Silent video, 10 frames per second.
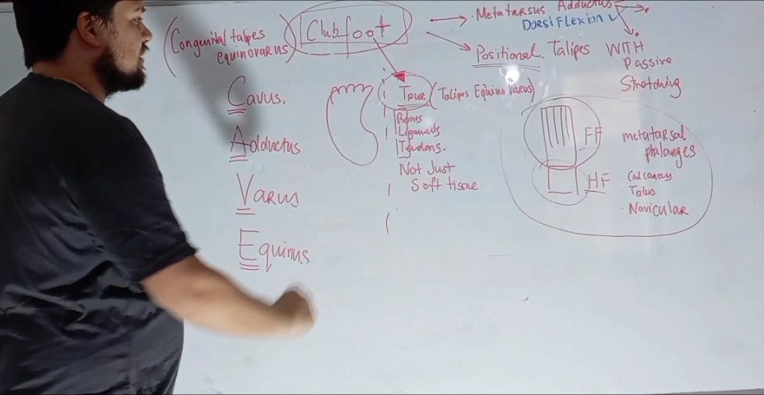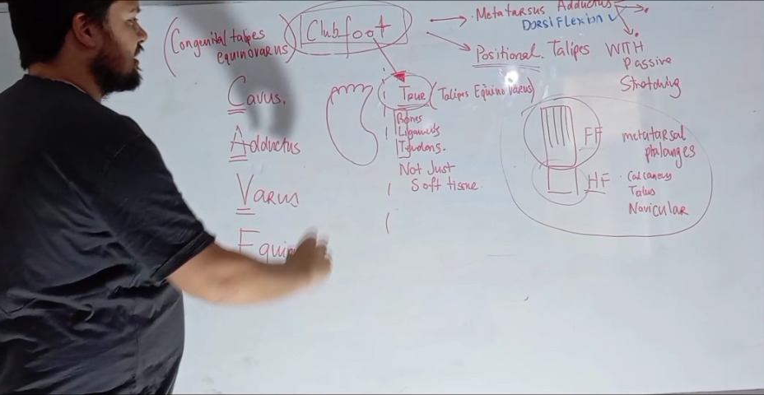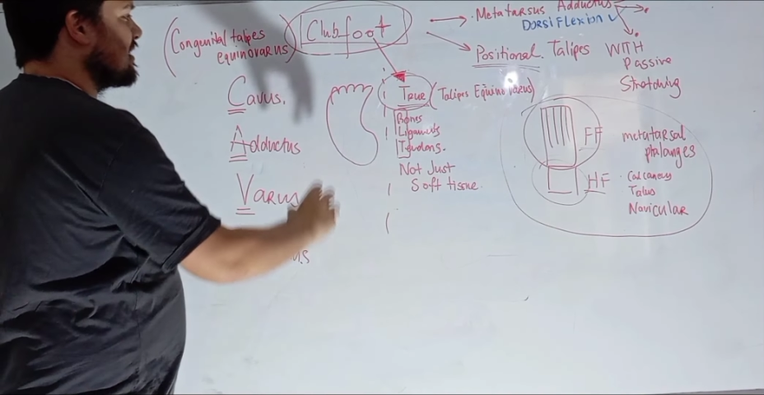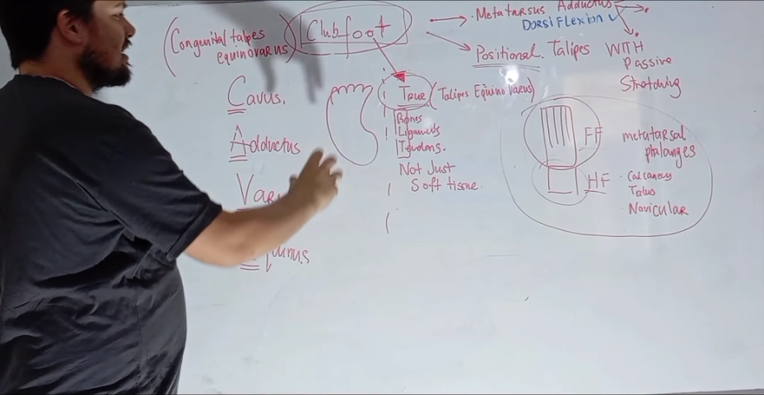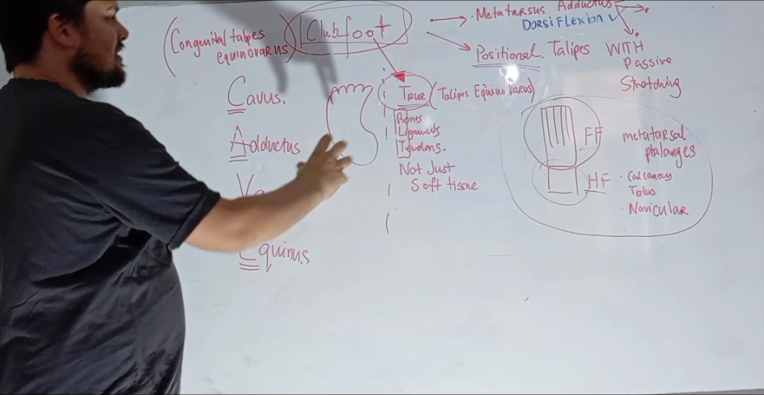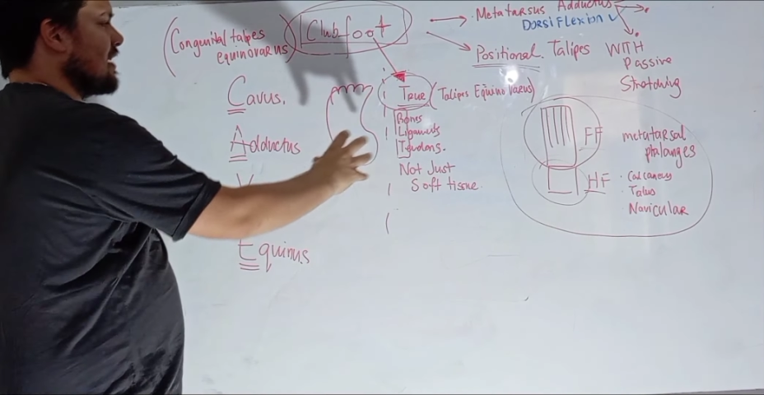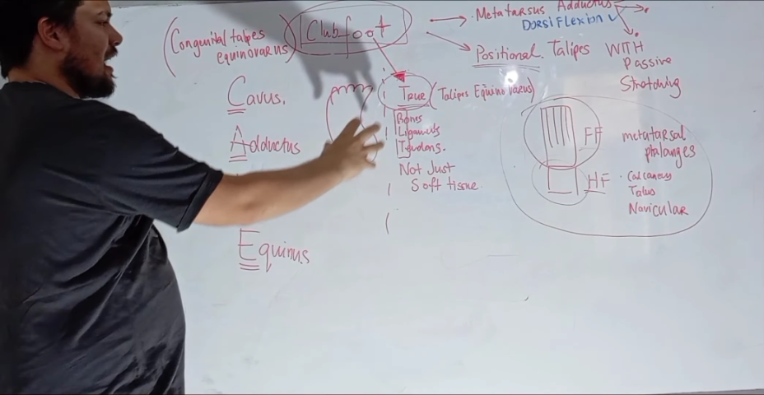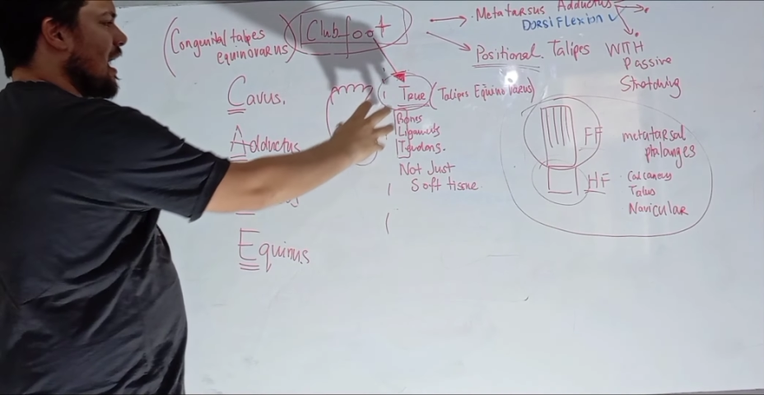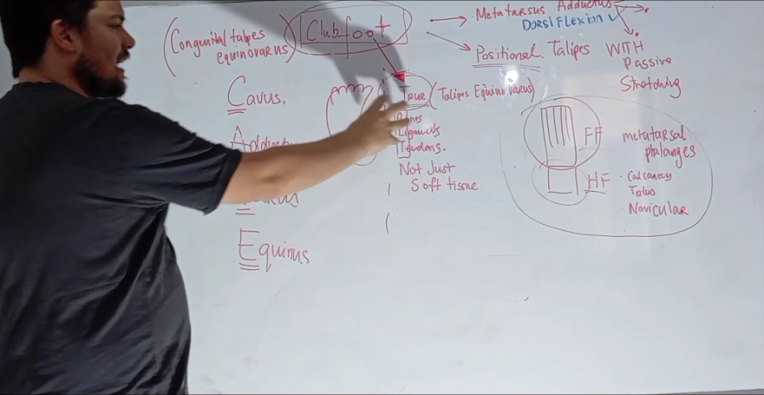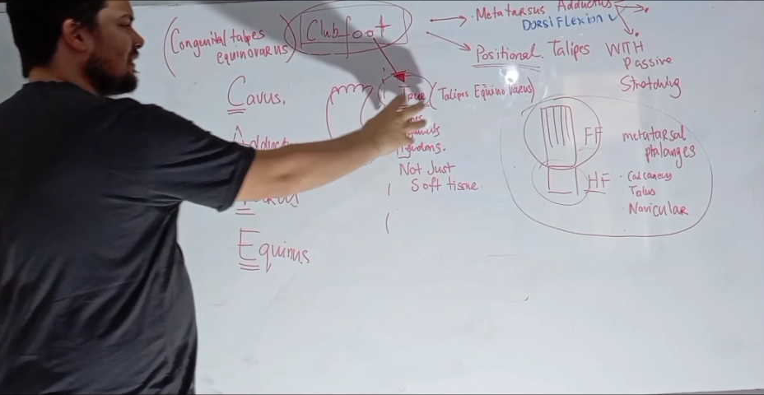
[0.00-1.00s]
this is the
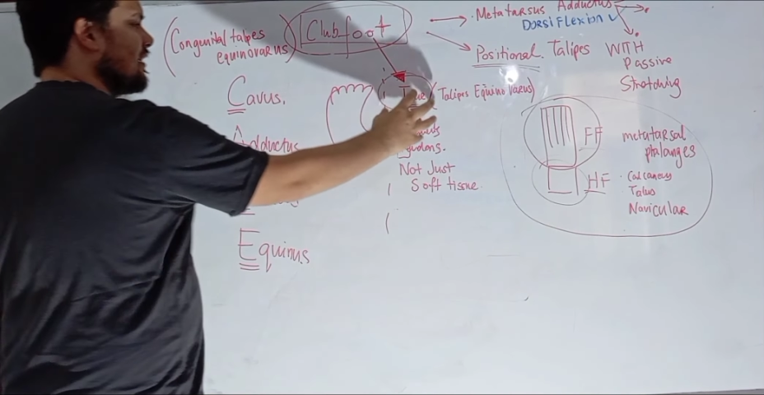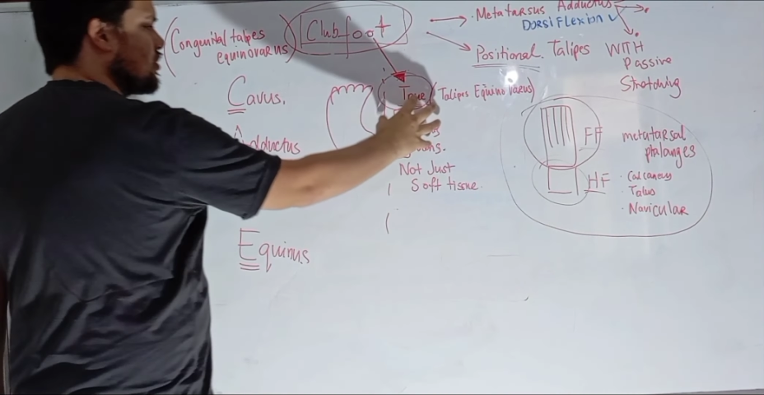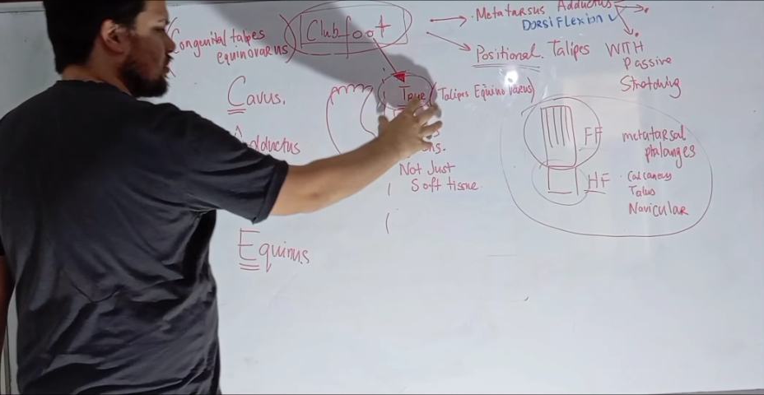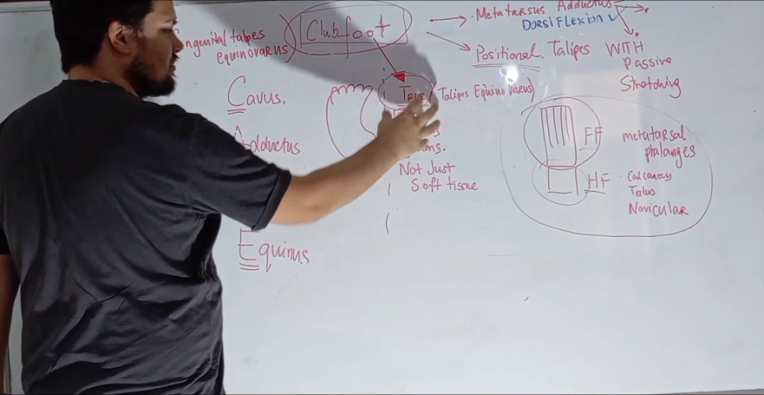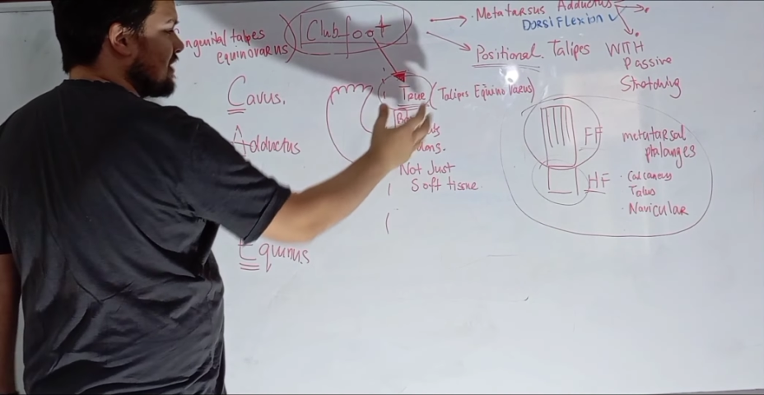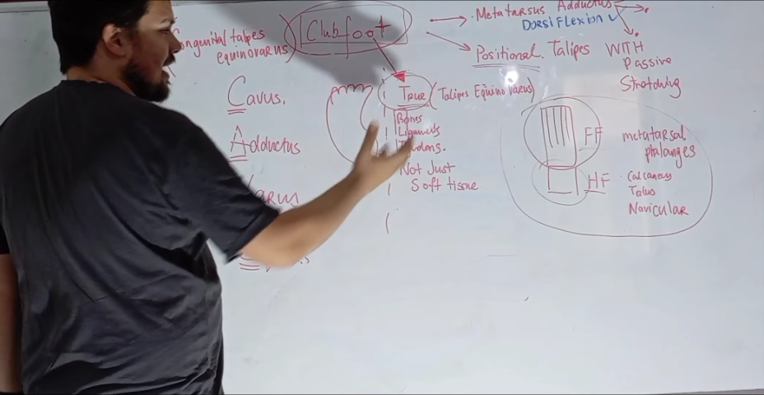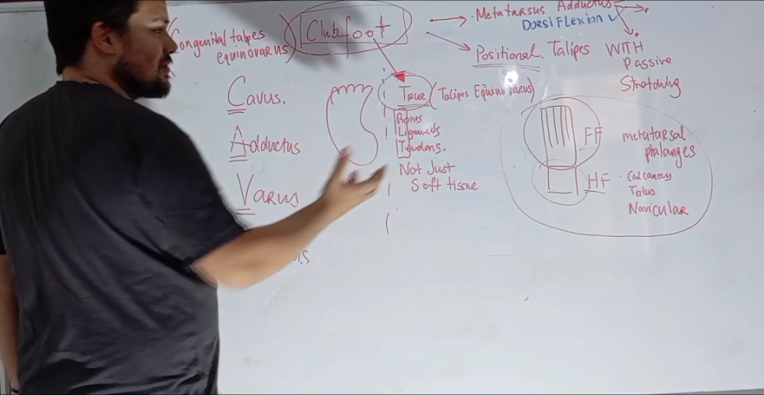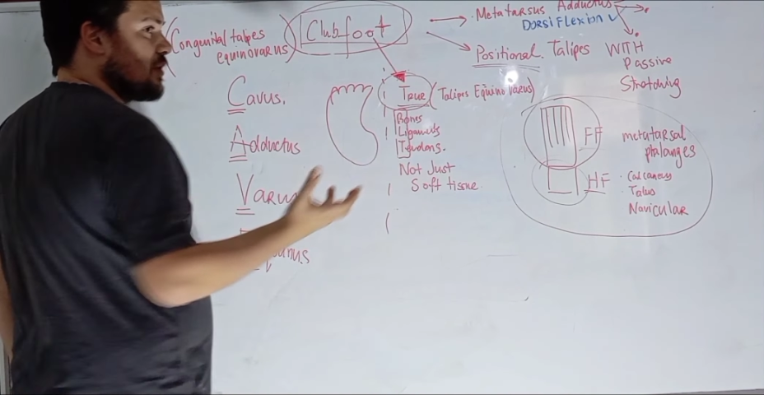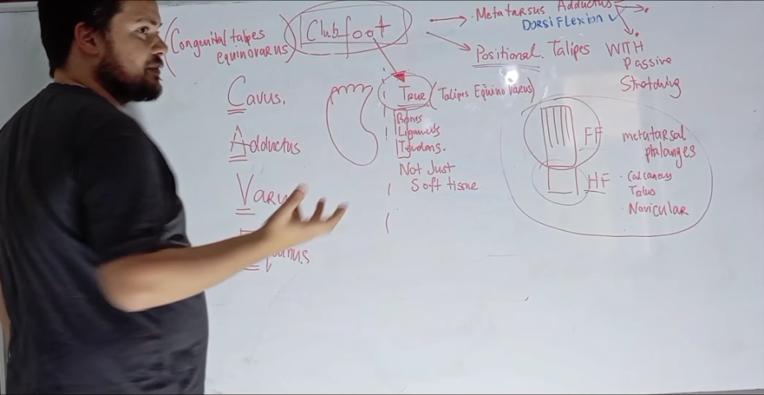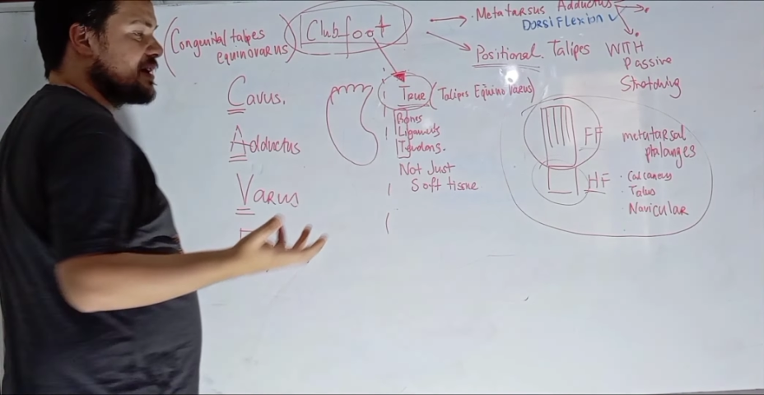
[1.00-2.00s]
hard tissues,
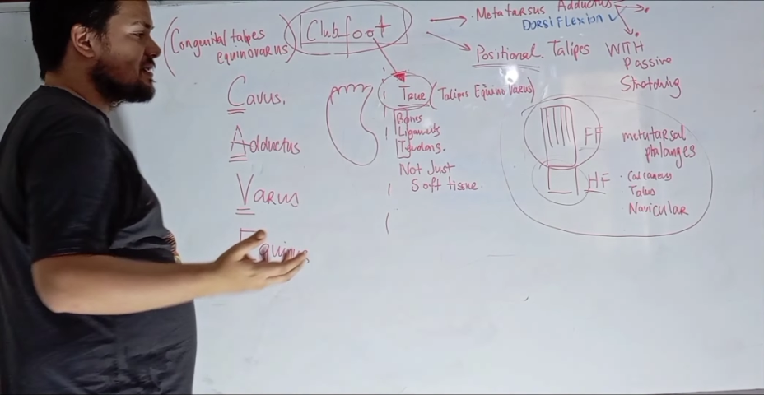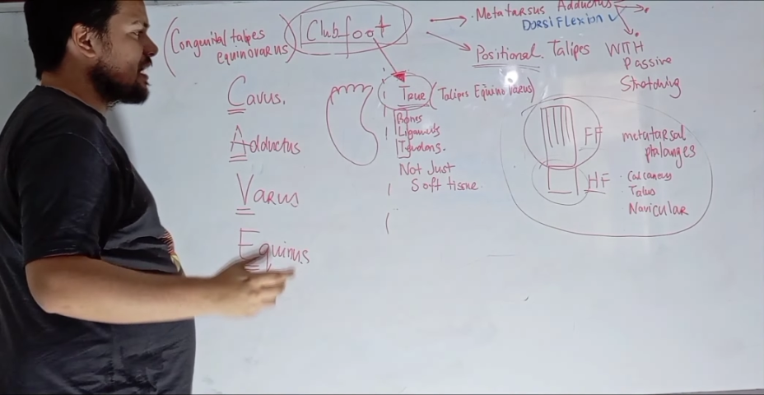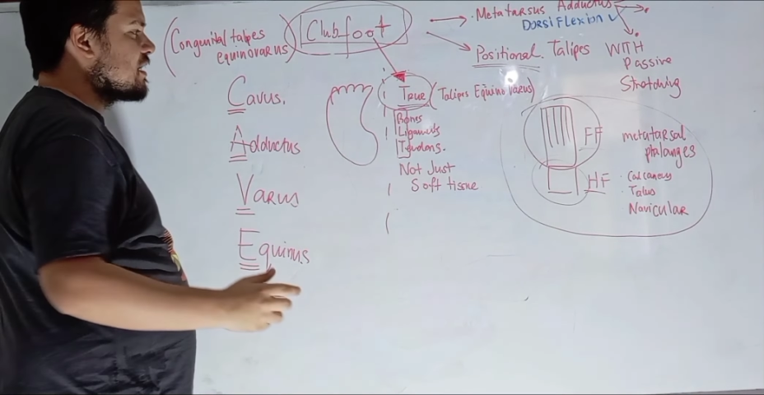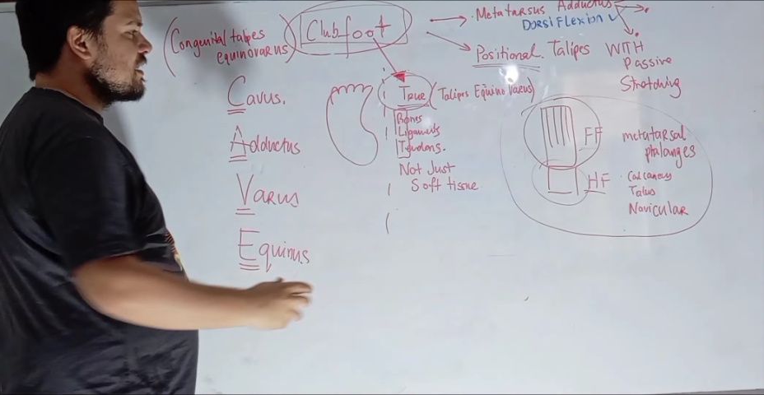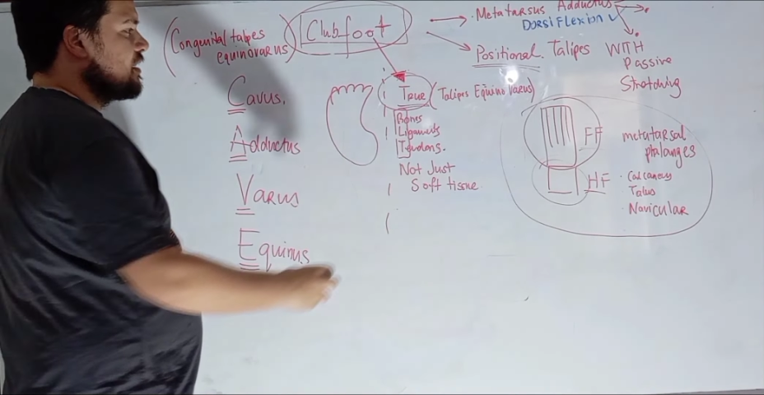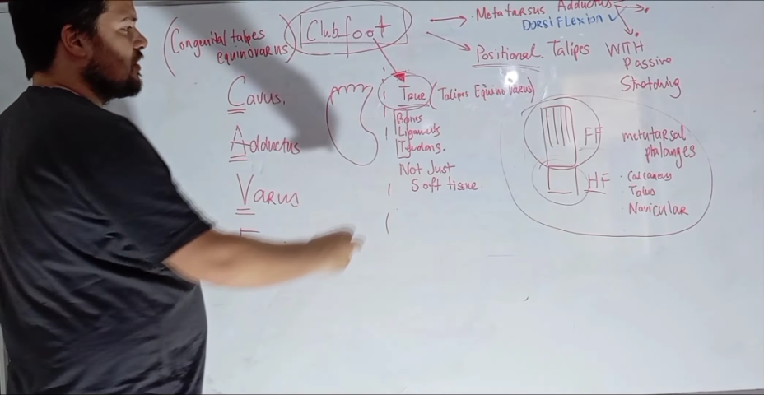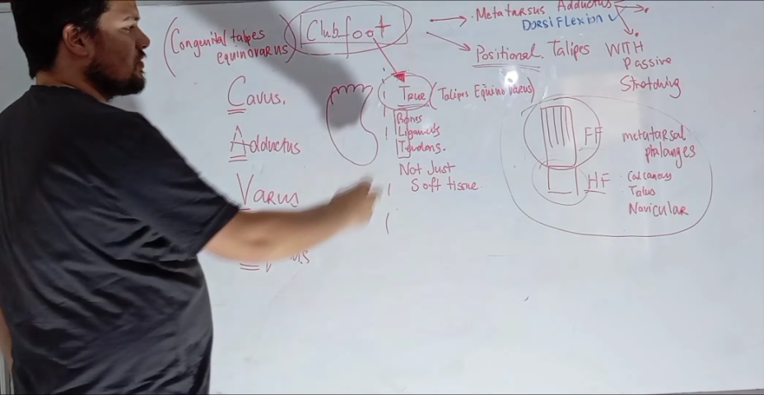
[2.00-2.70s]
as we may say.